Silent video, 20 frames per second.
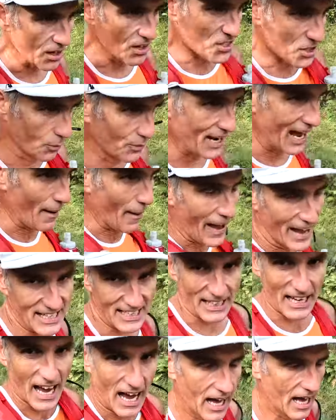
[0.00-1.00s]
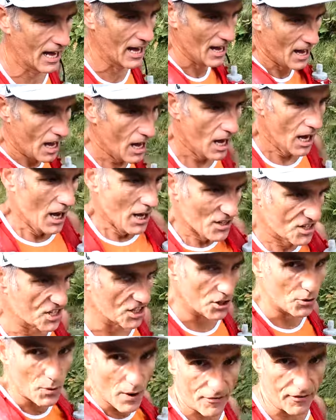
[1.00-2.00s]
So we're now heading
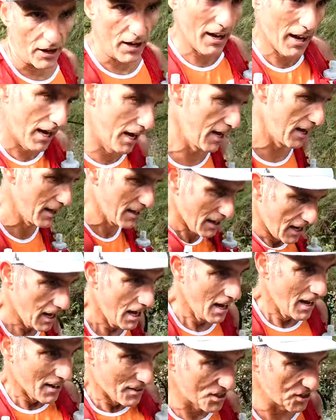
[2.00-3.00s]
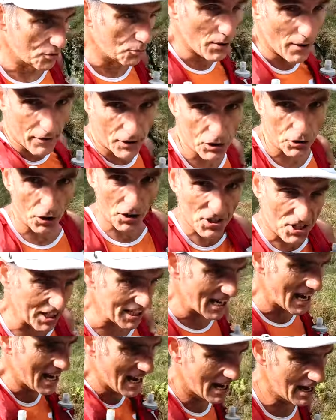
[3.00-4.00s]
to the river. to the river
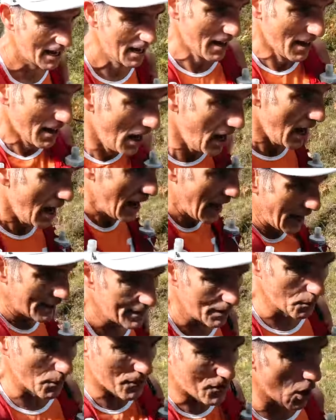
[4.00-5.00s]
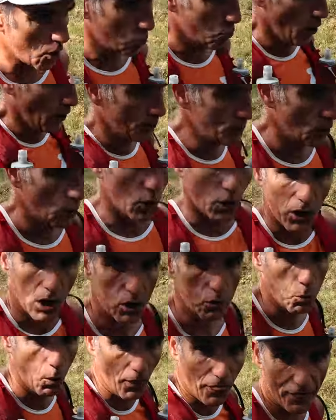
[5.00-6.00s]
crossing, and then we've got one more
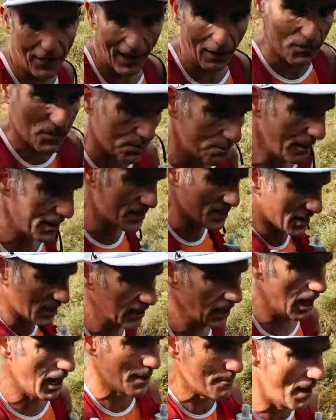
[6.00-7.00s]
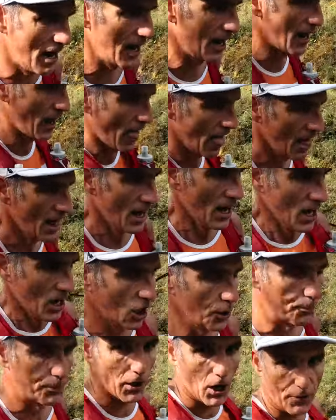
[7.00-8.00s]
one thousand metre climb
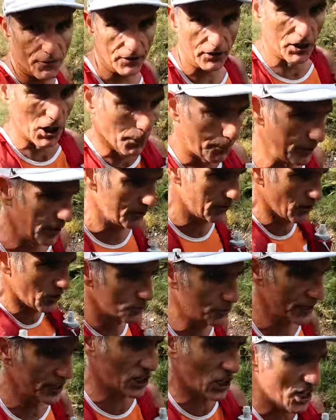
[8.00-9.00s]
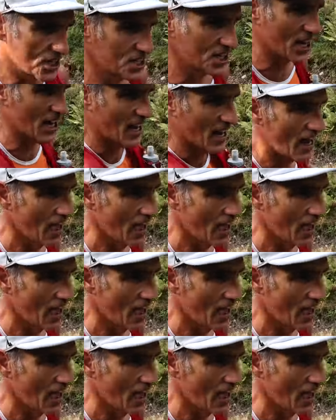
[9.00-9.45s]
up over a couple of other ridges